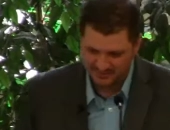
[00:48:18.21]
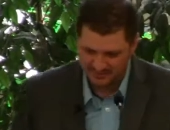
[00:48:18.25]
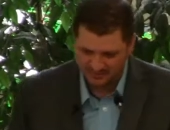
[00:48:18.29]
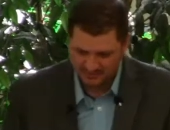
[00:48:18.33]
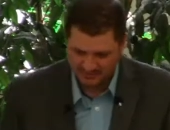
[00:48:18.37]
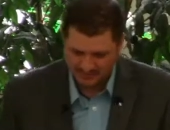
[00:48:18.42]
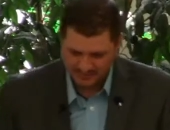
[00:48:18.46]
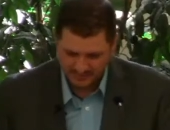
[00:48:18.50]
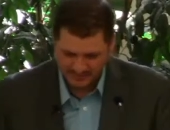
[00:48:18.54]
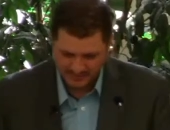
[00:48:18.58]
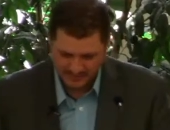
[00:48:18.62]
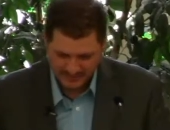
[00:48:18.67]

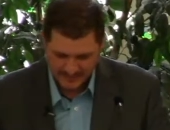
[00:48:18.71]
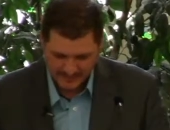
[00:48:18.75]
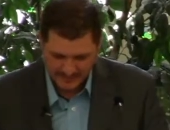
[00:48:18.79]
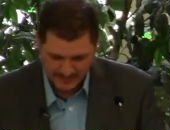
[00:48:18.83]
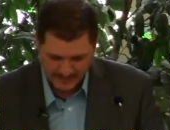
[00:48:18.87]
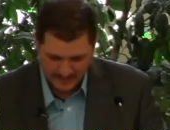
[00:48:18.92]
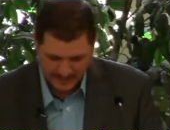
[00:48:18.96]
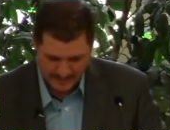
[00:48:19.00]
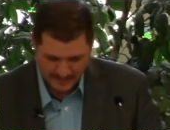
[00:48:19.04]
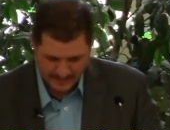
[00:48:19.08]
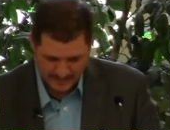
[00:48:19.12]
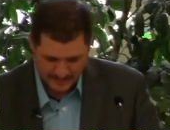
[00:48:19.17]

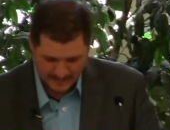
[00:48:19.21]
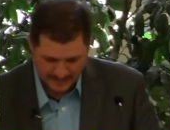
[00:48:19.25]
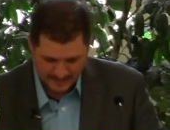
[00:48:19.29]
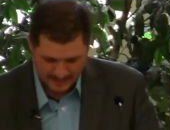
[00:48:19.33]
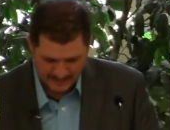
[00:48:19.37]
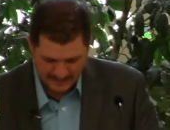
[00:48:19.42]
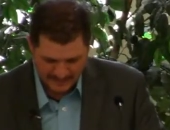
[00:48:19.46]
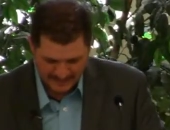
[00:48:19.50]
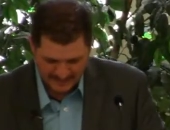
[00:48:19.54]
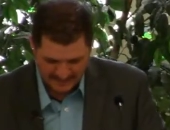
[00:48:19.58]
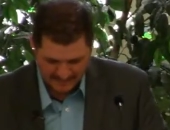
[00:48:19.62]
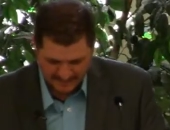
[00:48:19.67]

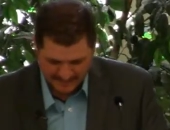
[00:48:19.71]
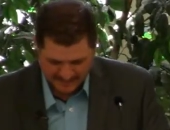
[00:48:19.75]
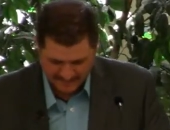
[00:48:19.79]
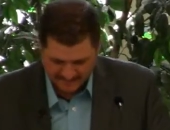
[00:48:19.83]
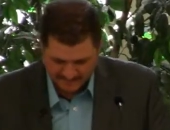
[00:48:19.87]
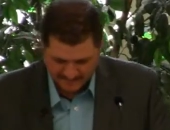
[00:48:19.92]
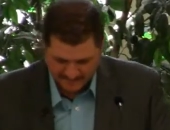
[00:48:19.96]
[no speech]